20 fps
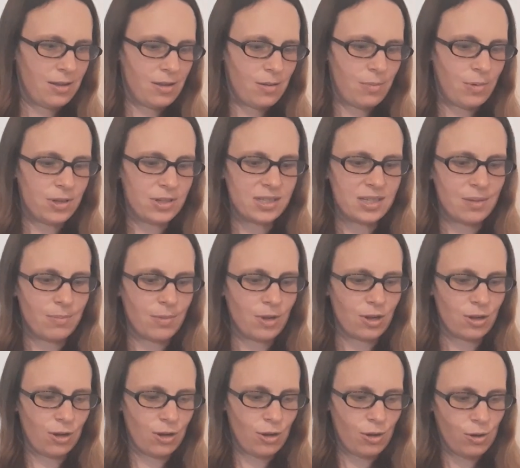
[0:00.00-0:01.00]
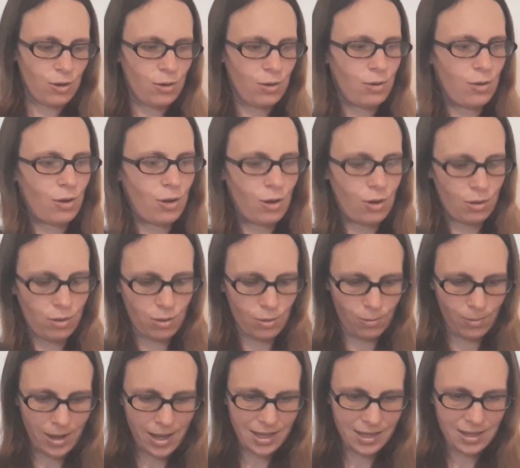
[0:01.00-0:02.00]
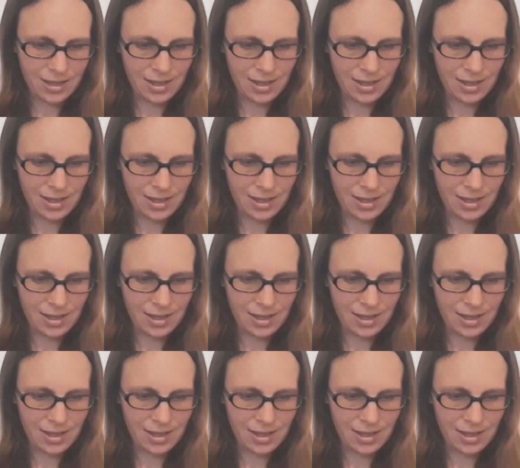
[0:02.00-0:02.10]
put some glue on the wing.